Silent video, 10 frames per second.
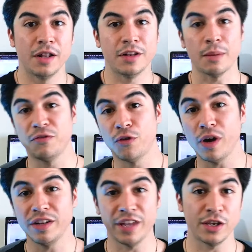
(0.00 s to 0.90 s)
Now, before
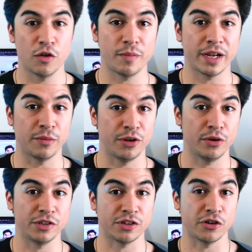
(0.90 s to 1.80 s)
I take you over my computer
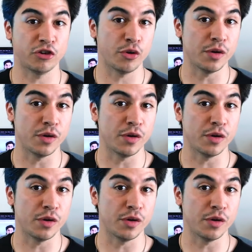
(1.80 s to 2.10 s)
and start showing